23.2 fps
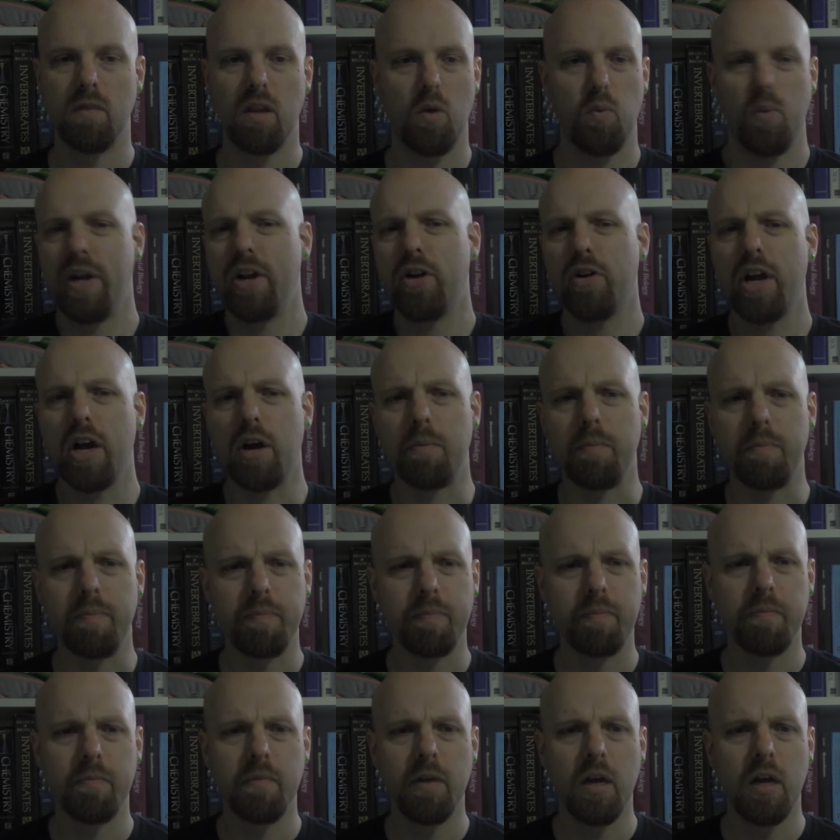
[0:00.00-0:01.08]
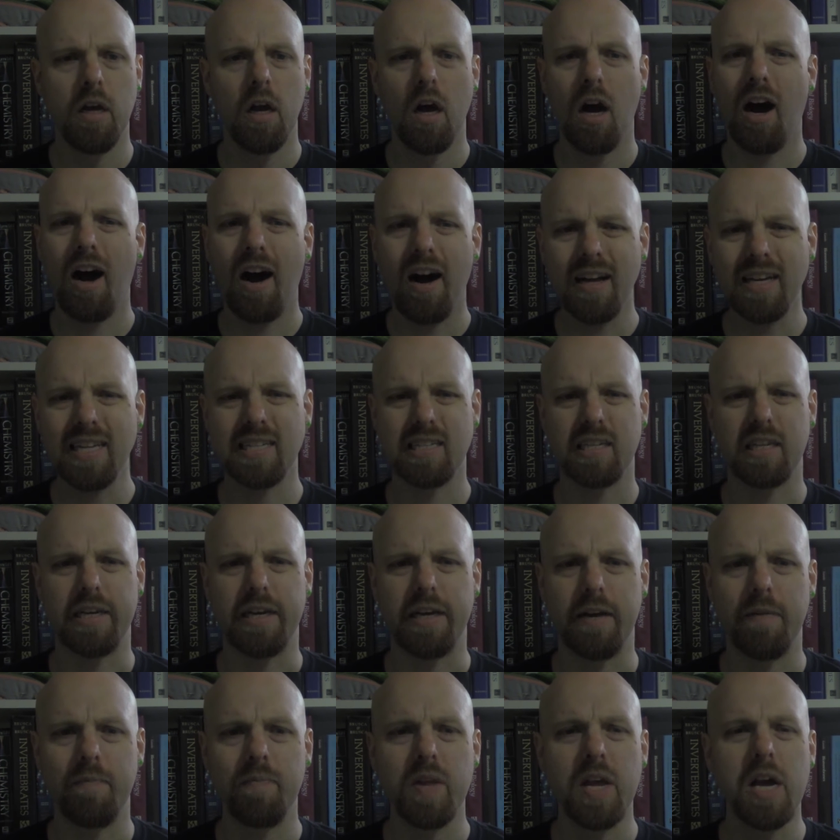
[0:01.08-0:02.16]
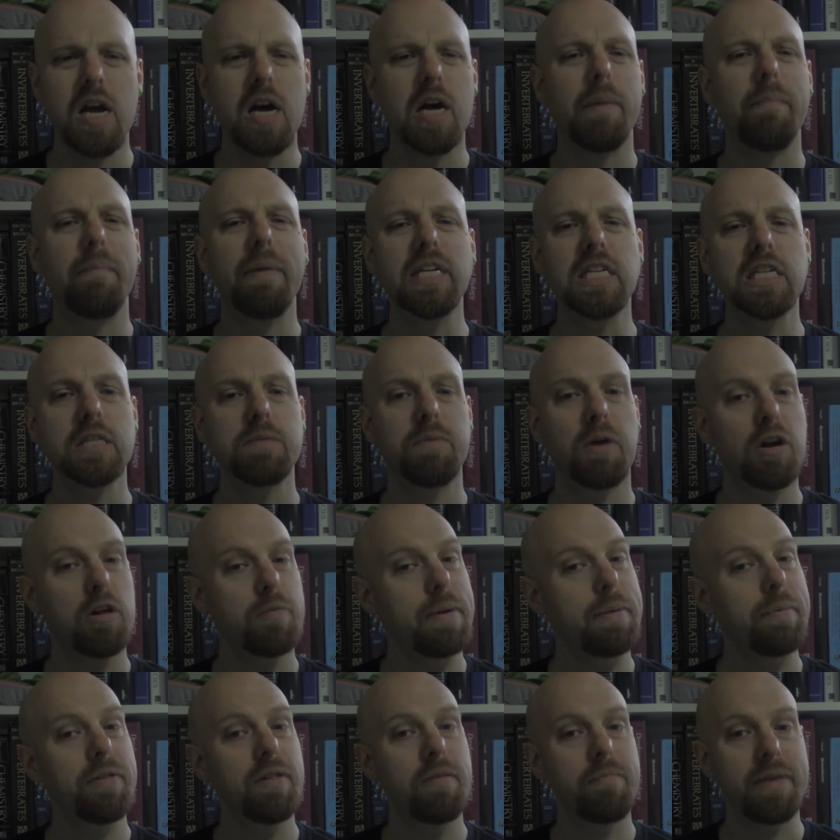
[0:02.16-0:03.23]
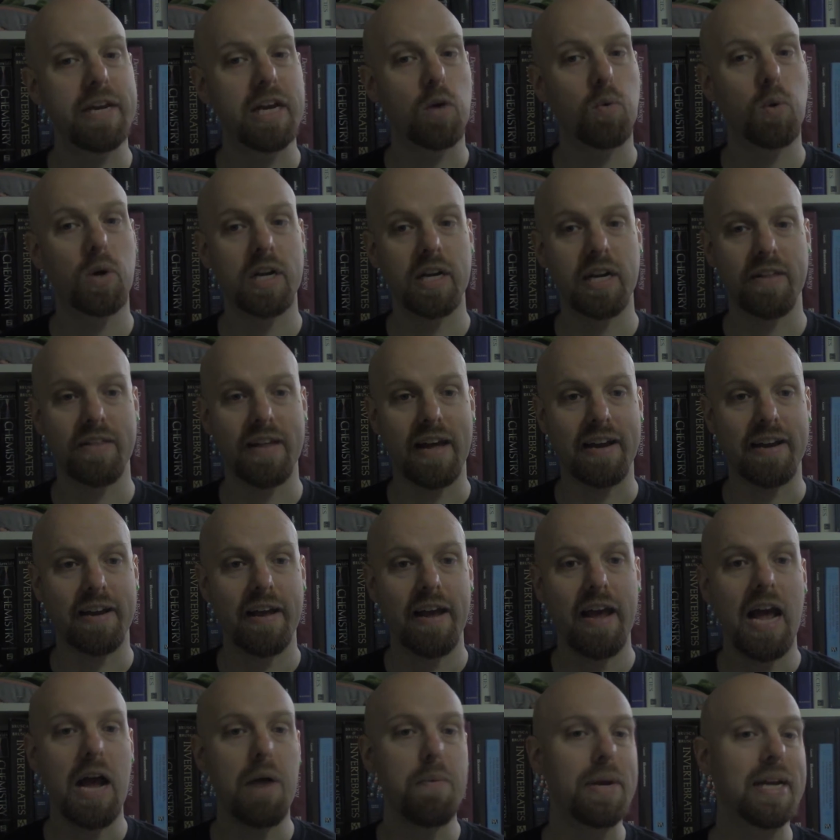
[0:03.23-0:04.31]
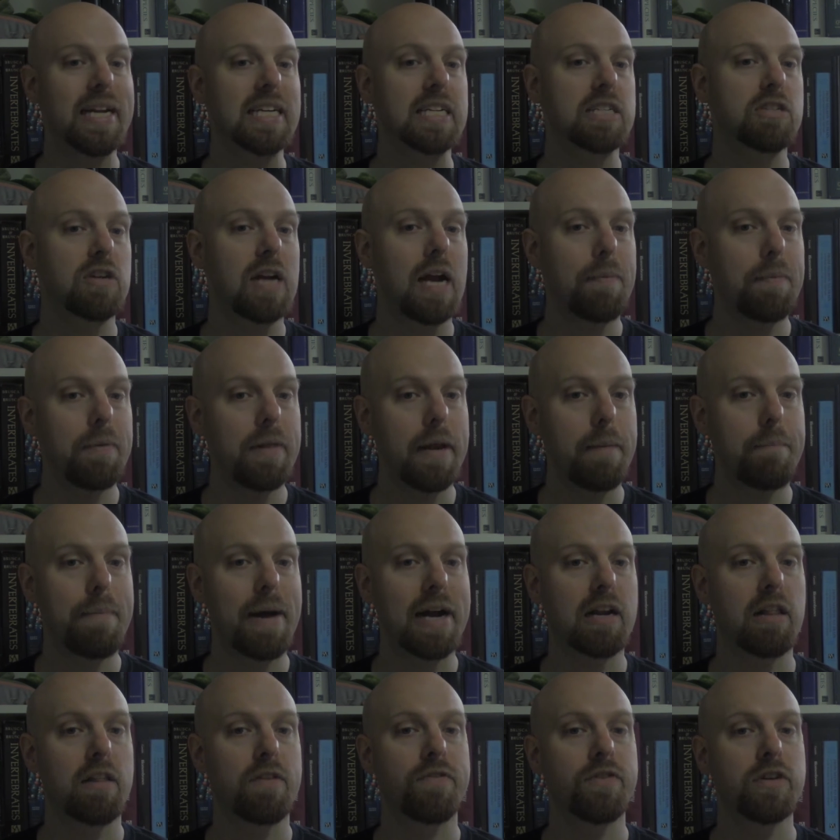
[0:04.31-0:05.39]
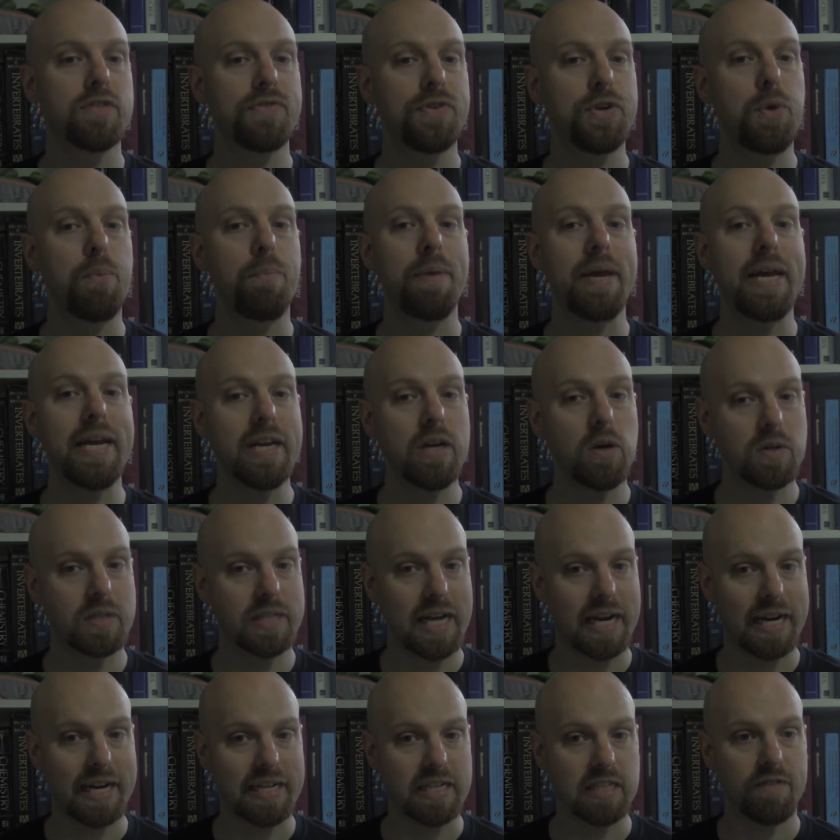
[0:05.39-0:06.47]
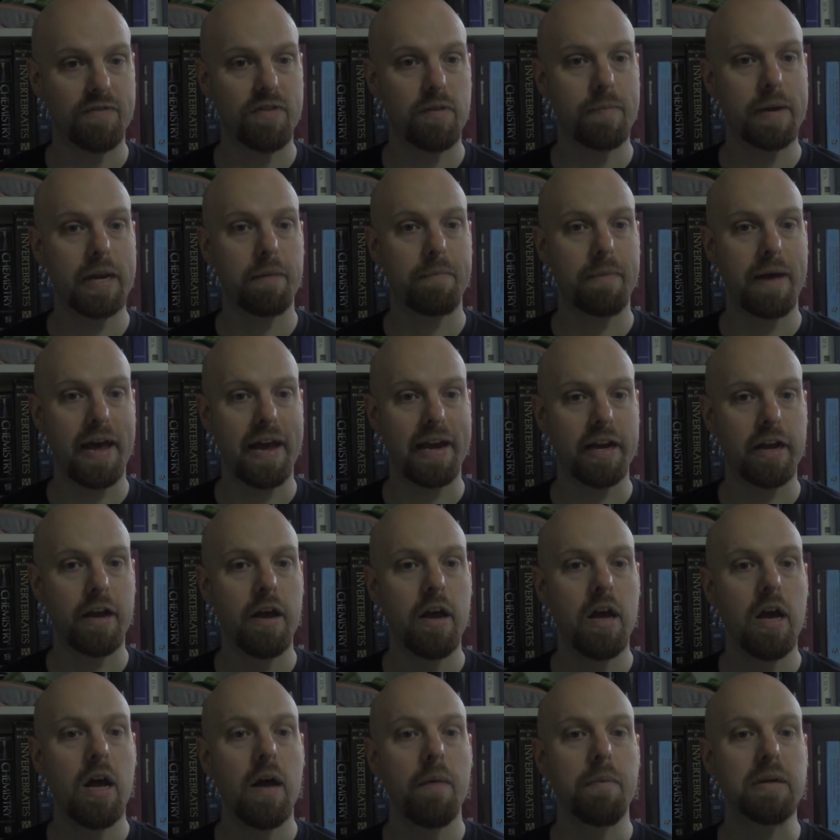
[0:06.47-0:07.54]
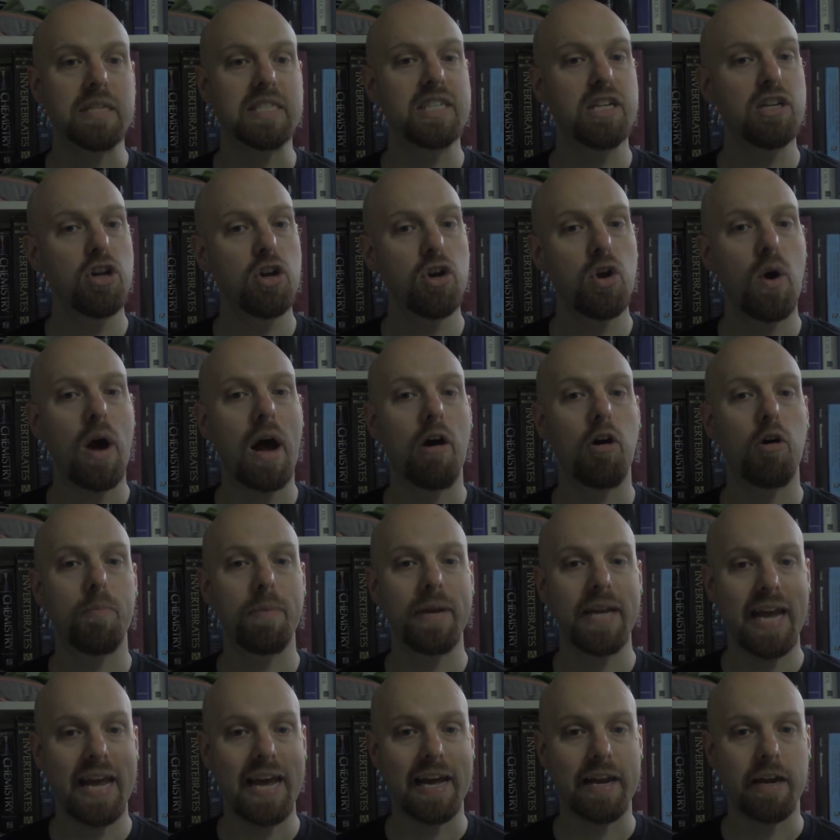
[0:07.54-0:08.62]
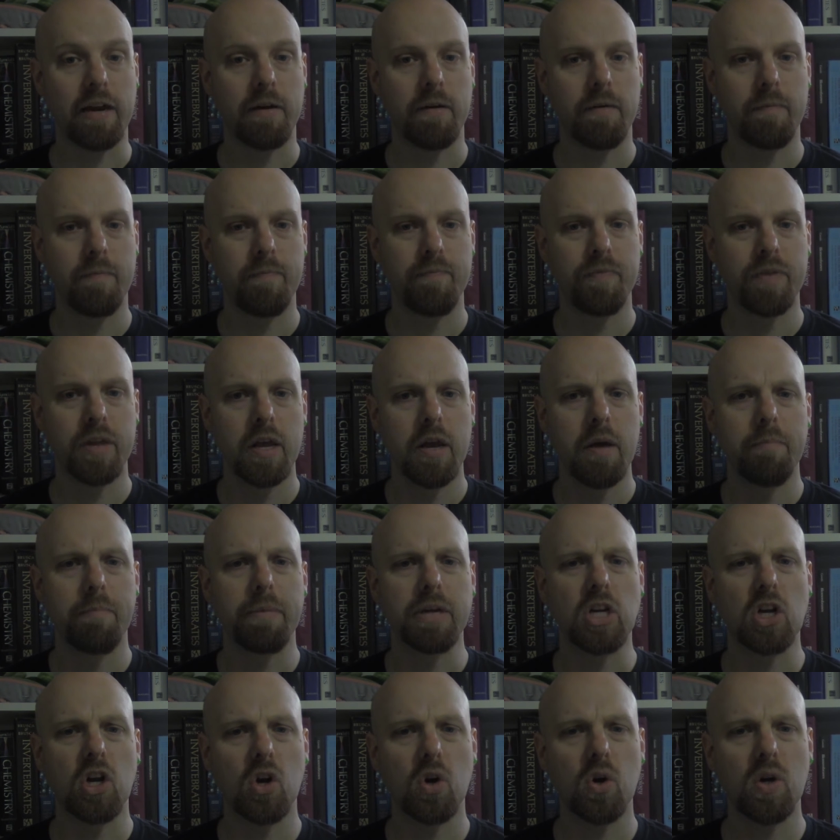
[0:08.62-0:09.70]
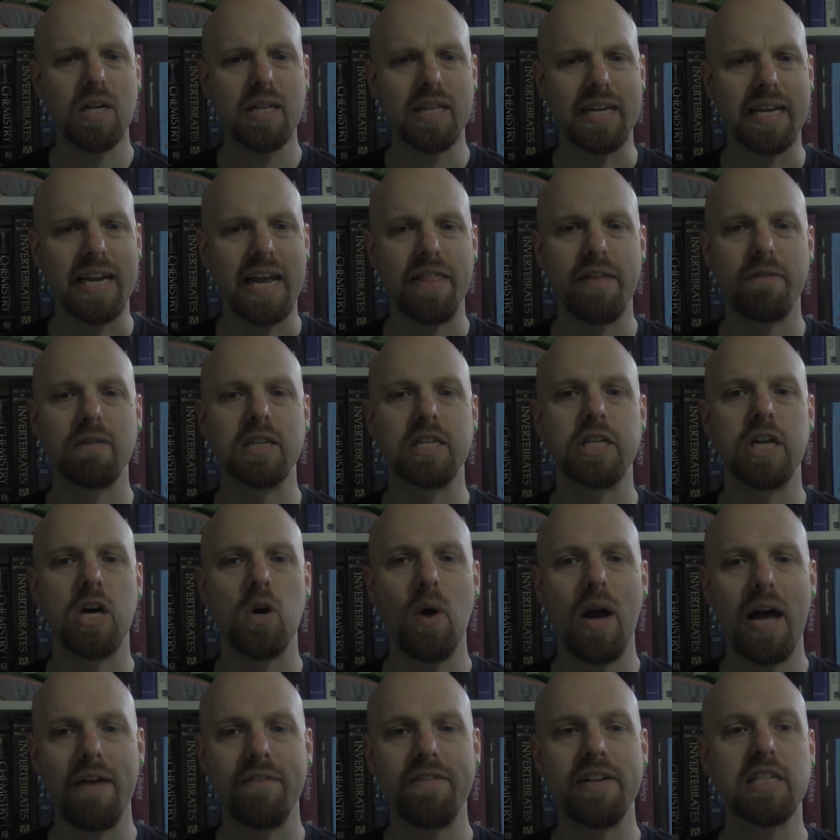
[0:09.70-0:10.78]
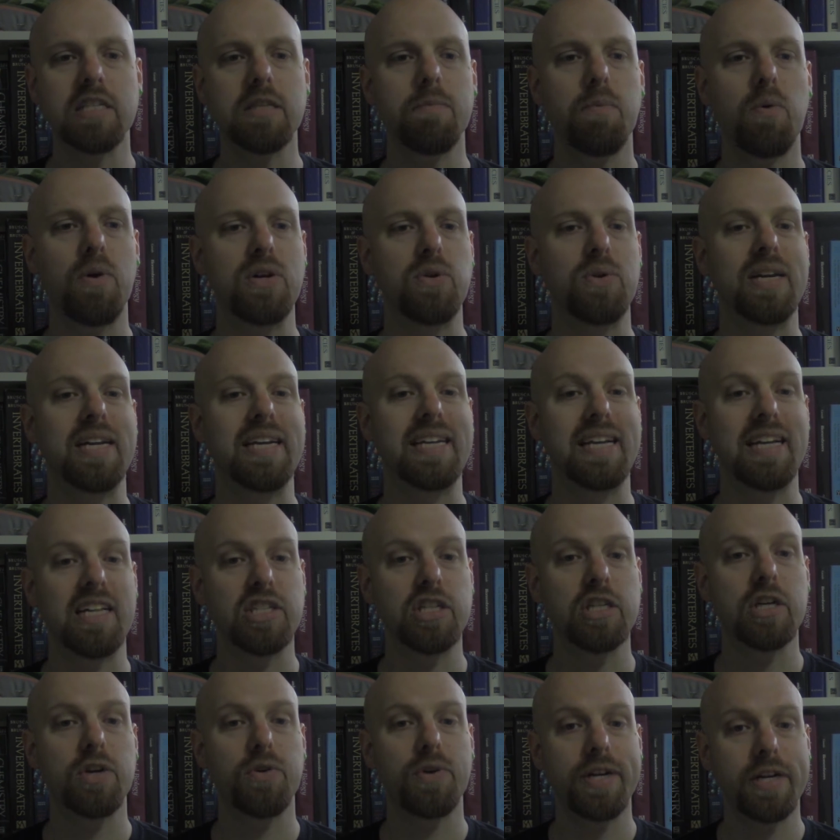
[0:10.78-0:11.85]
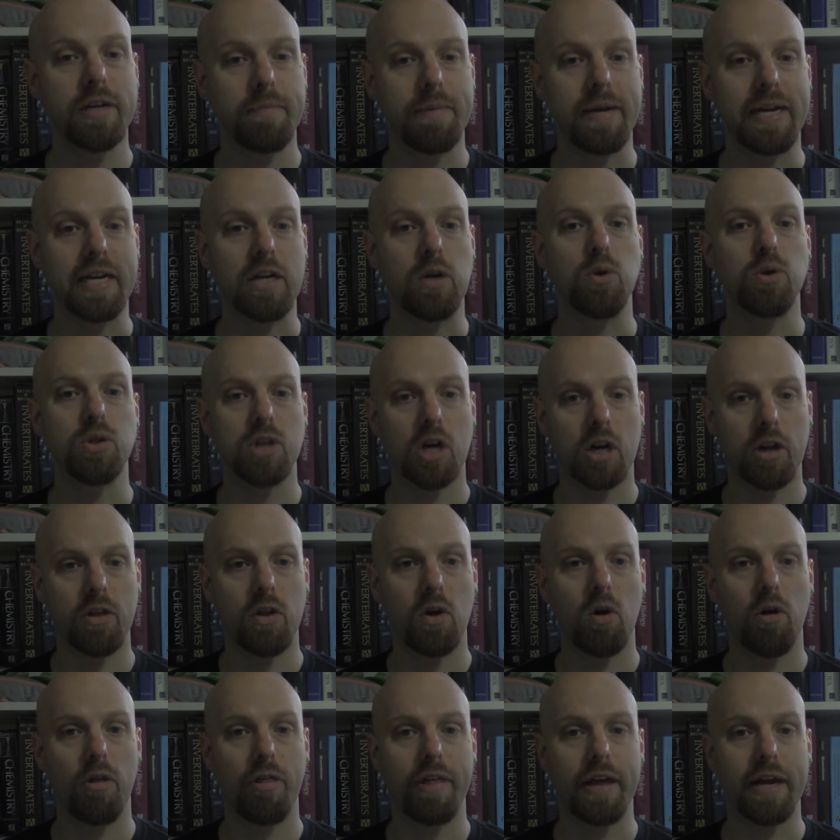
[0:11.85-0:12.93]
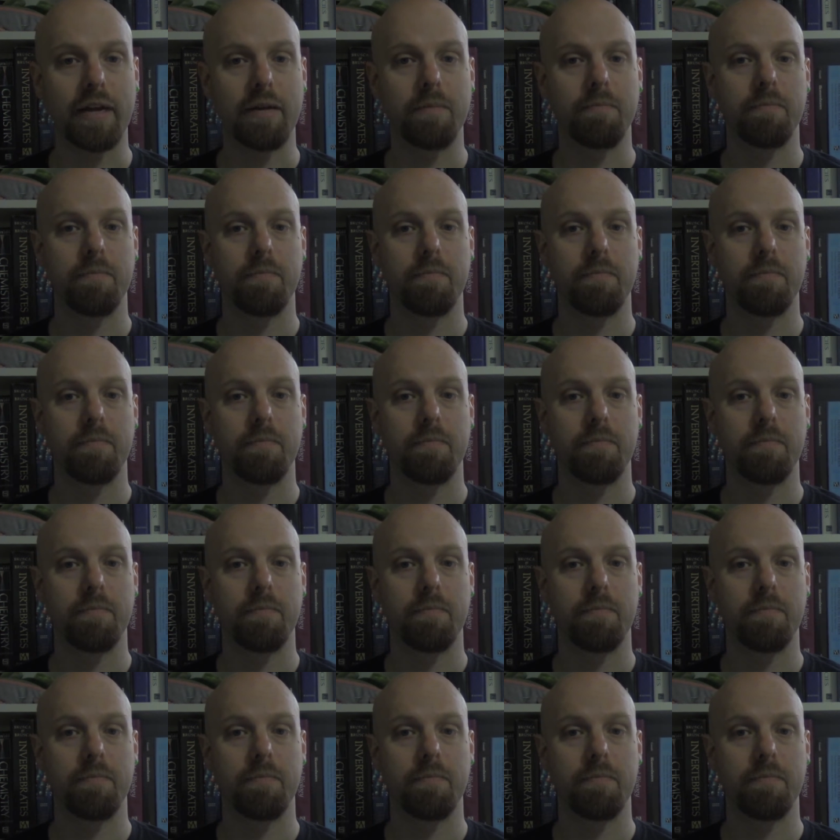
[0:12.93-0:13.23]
We don't know. Honestly, much smarter people than me are working on that, and we can extrapolate back to the first few picoseconds of the Big Bang, but still don't know how it began. But currently, there is no evidence to point to an intelligent creator being who started the whole thing.